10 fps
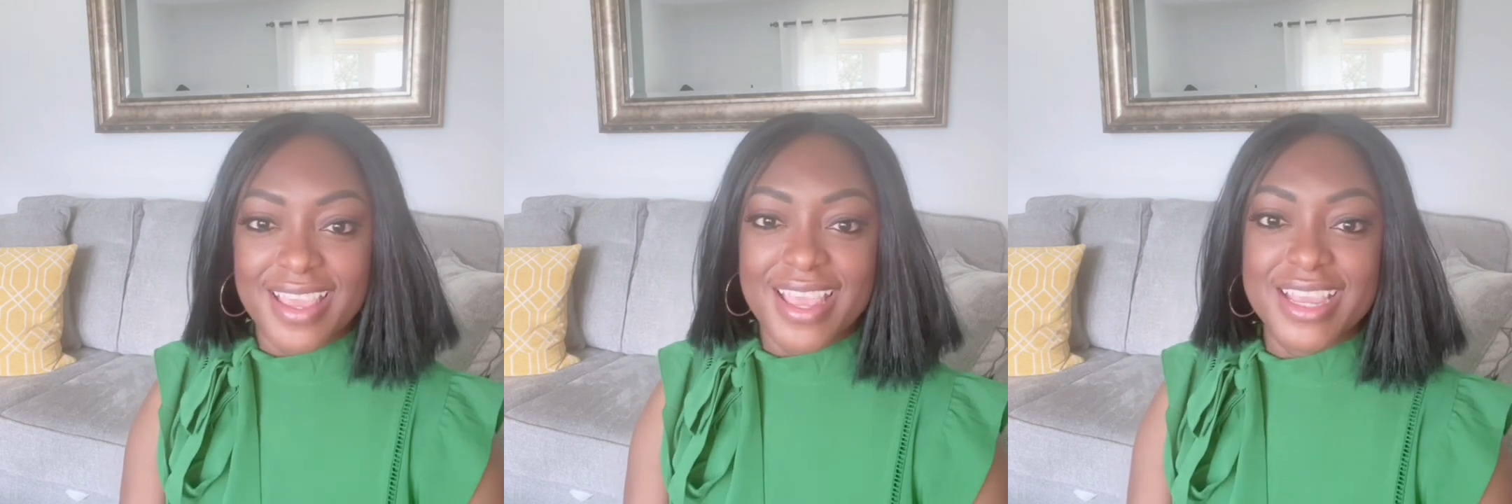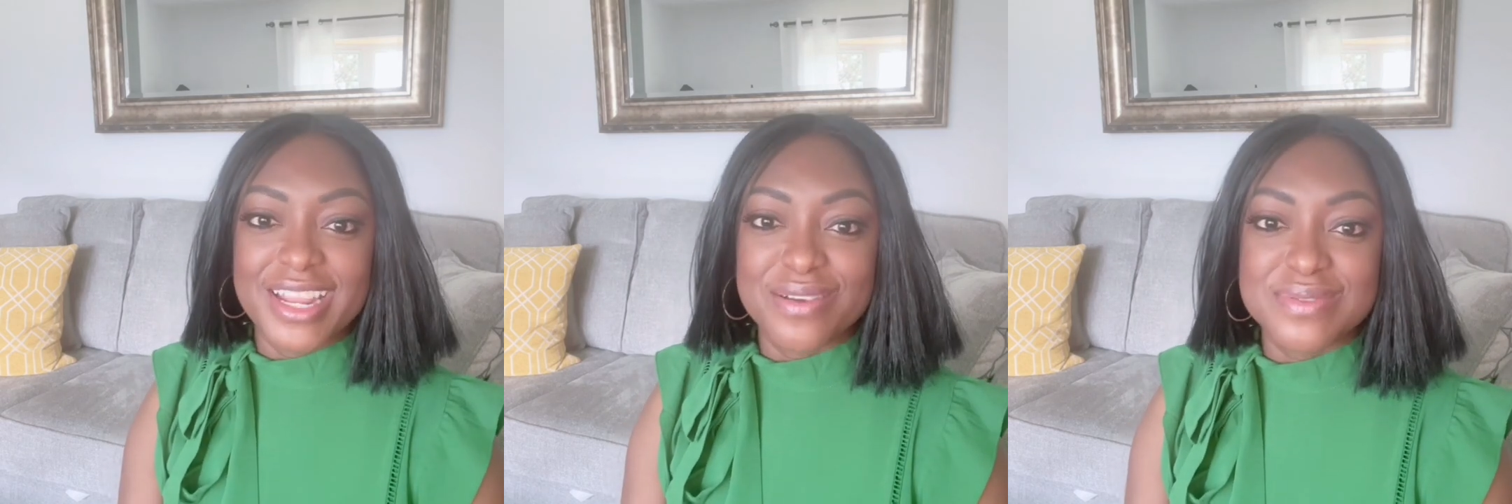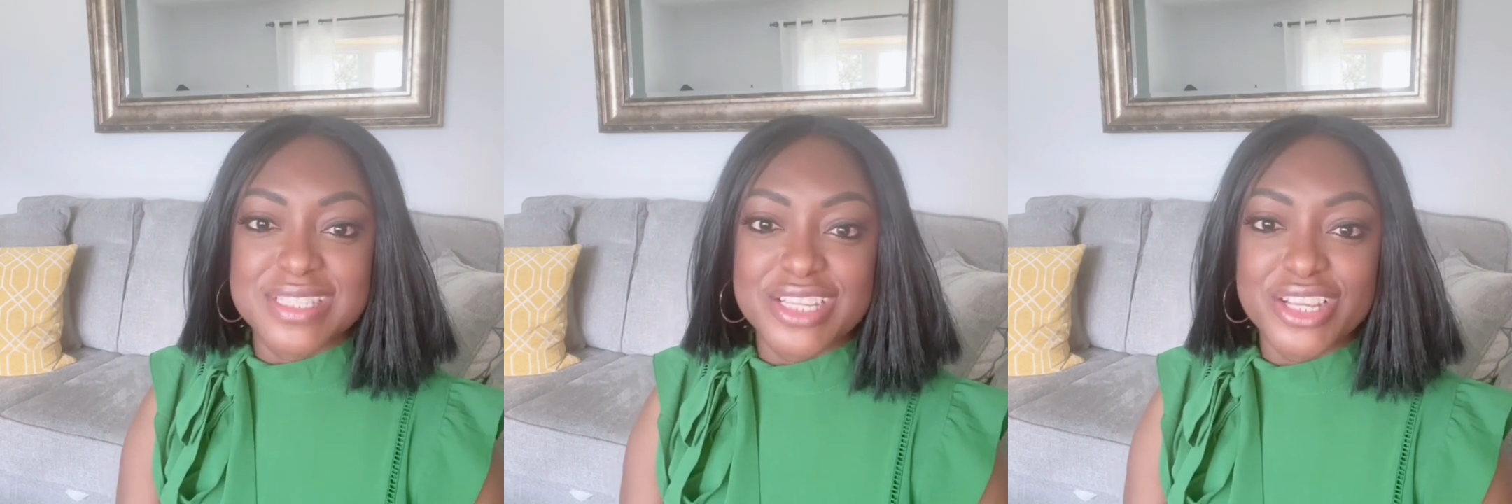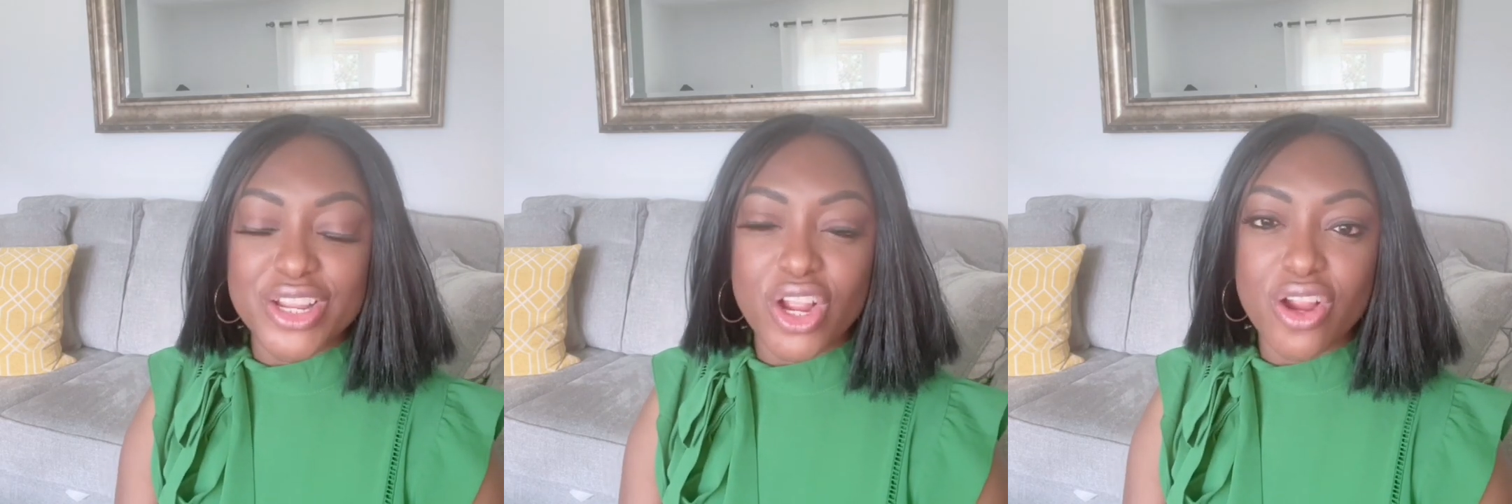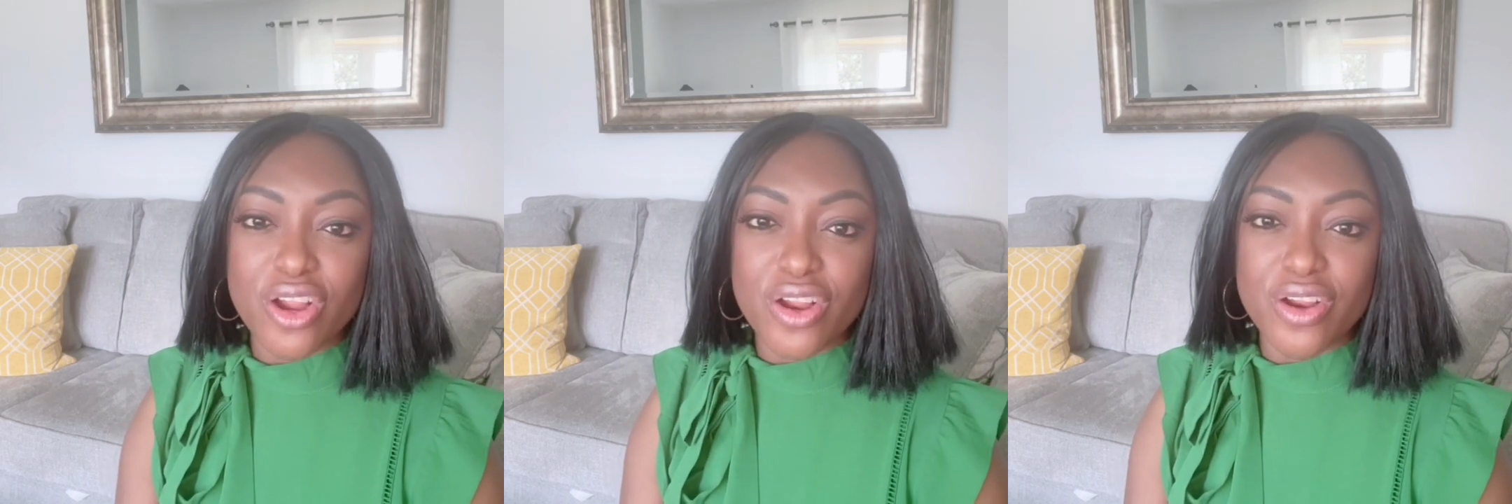and I've seen
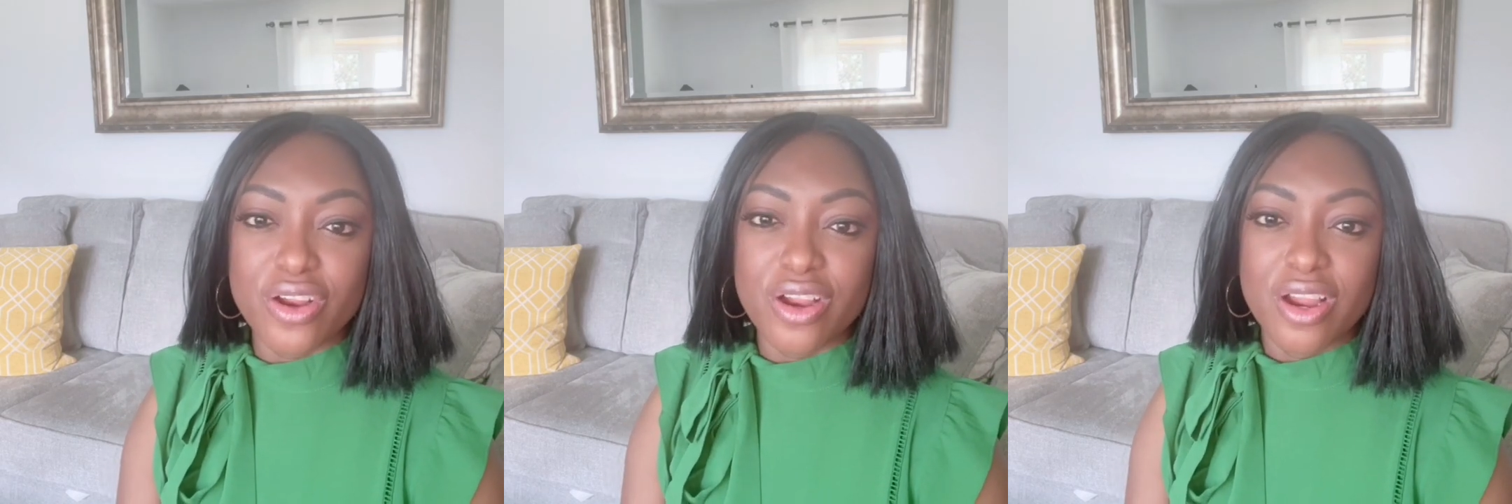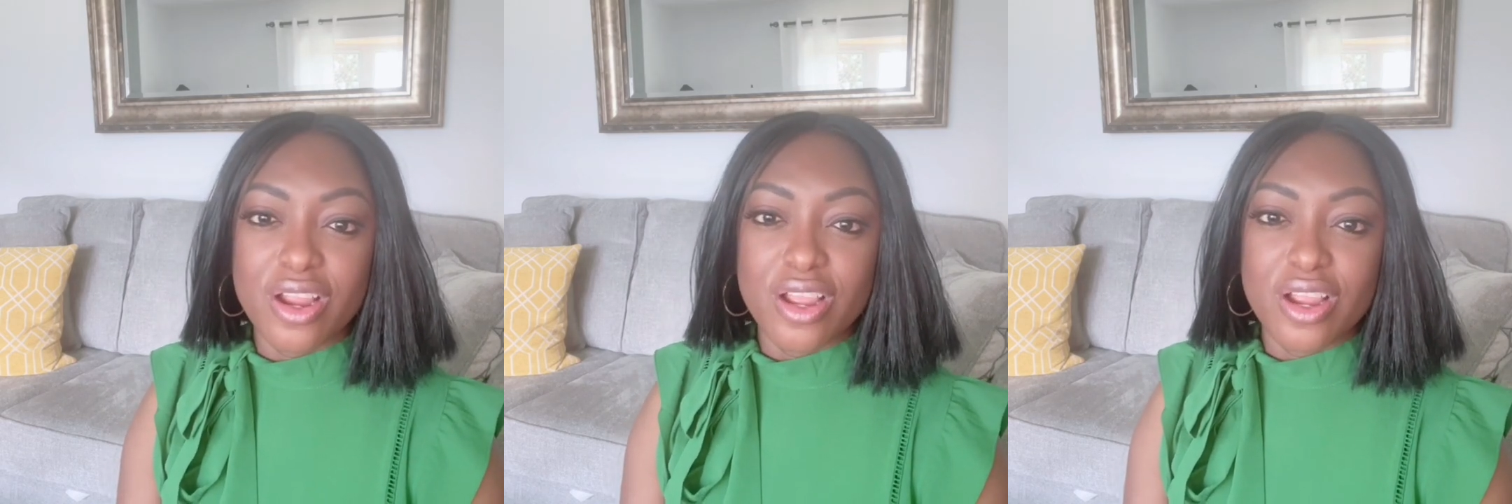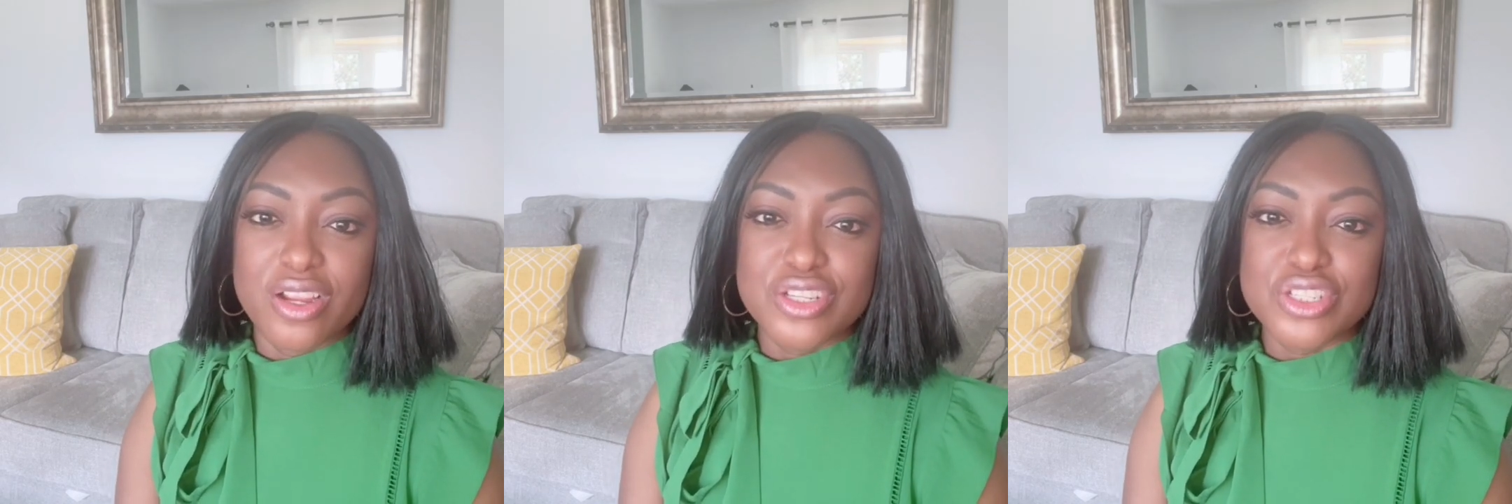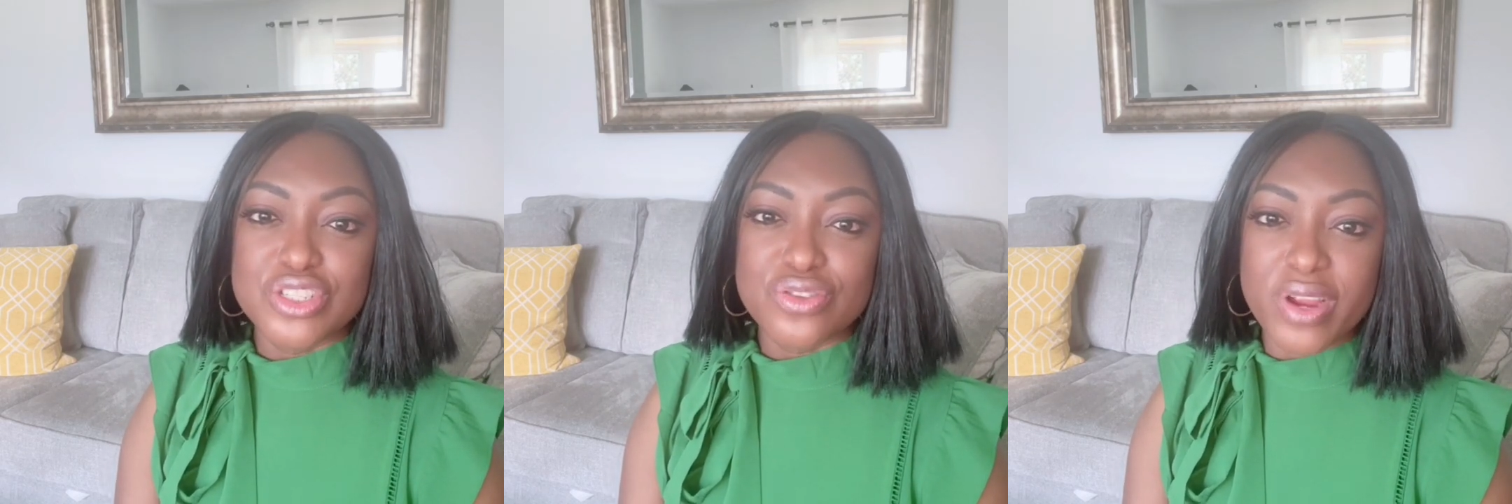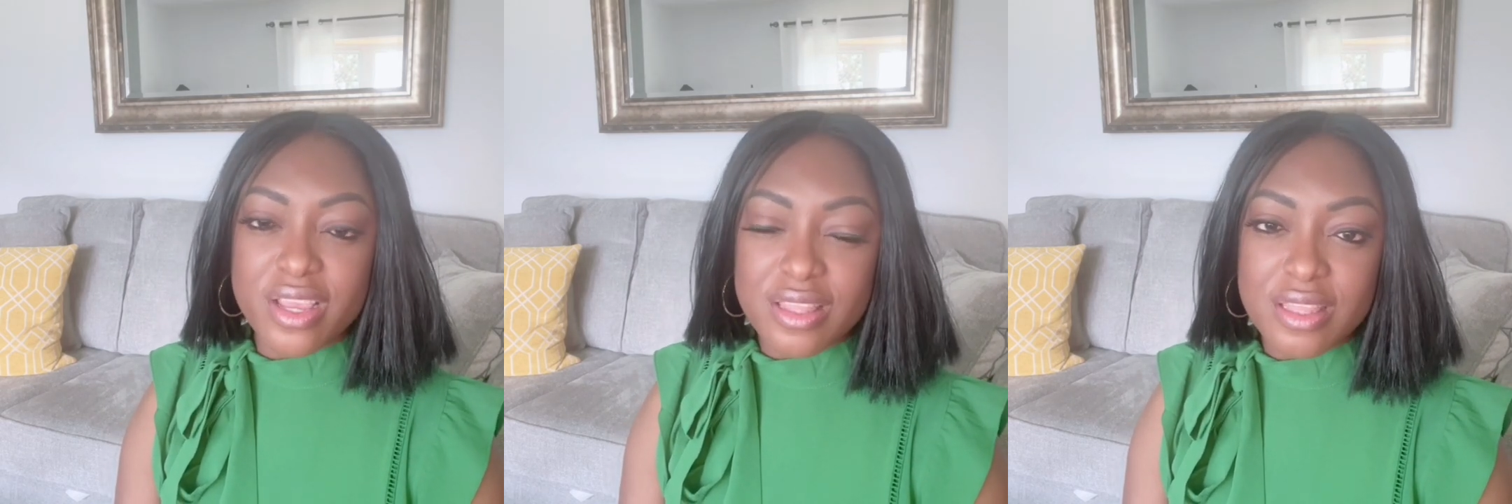her
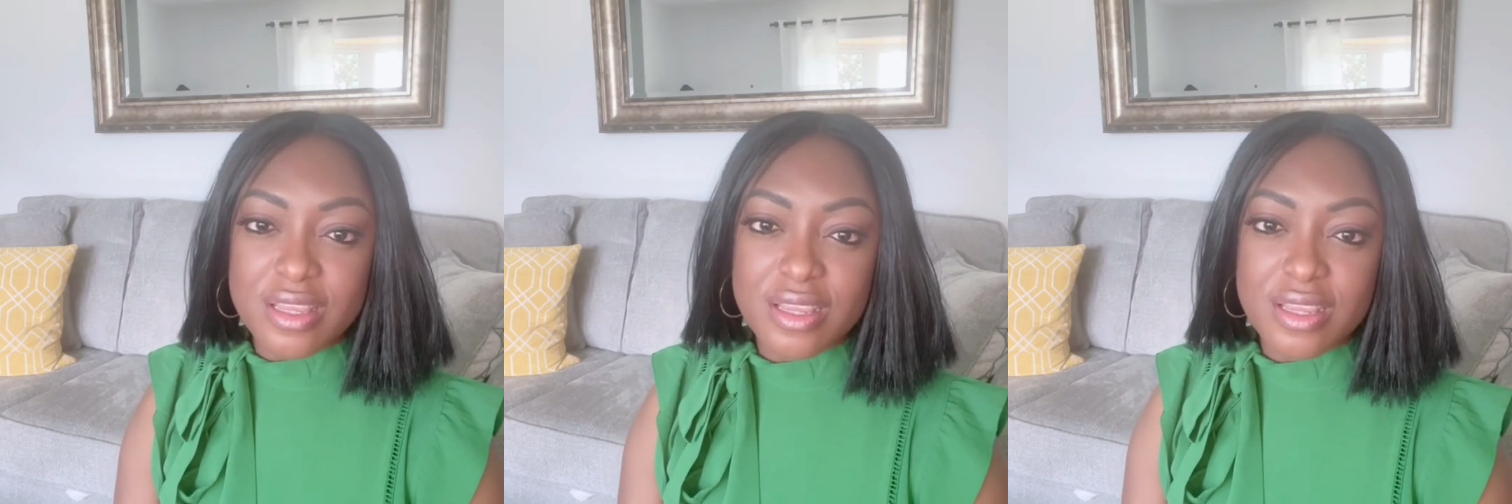strength